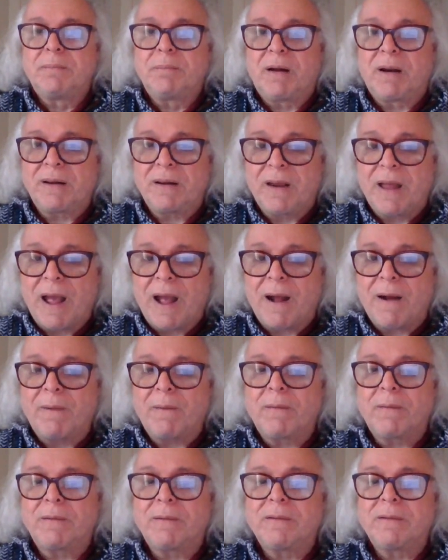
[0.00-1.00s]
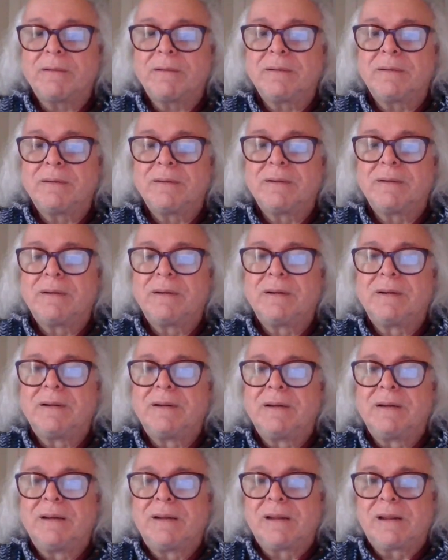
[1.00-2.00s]
But now,
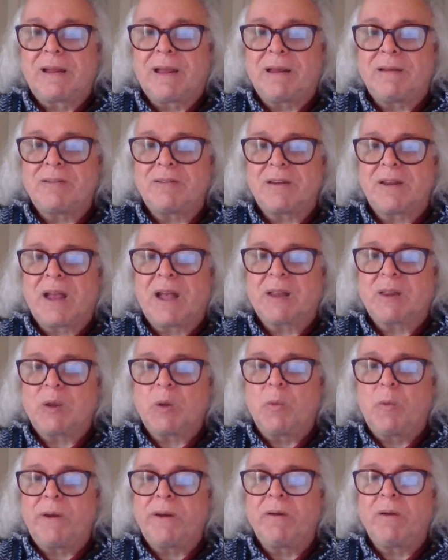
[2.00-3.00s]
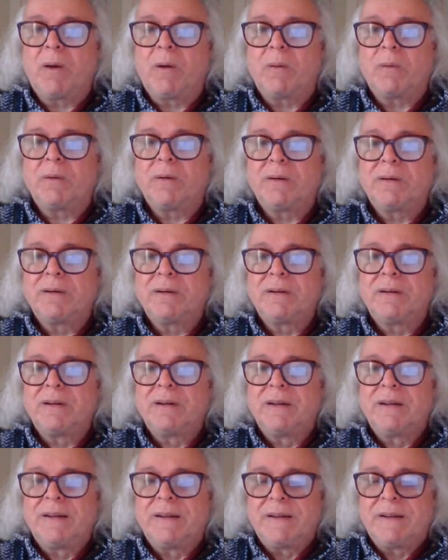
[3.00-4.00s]
gazing at the window,
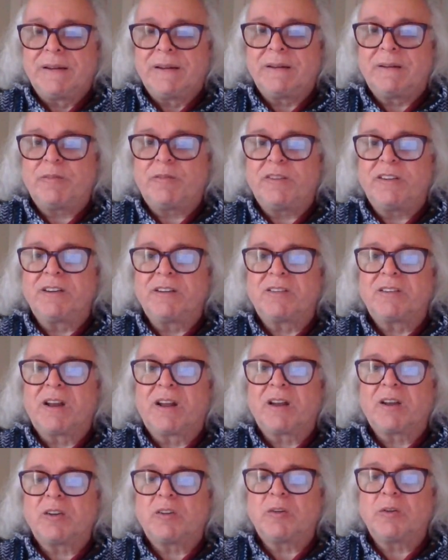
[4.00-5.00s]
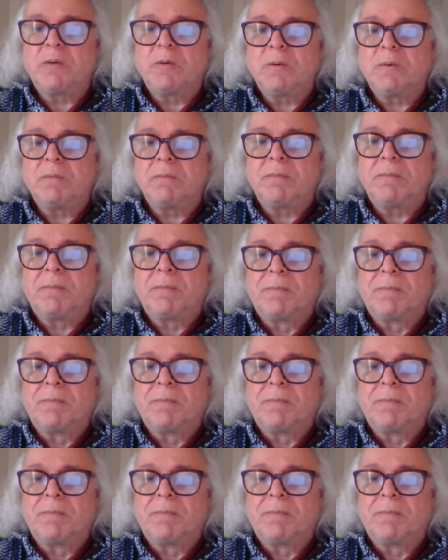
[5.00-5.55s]
it feels like a tomb.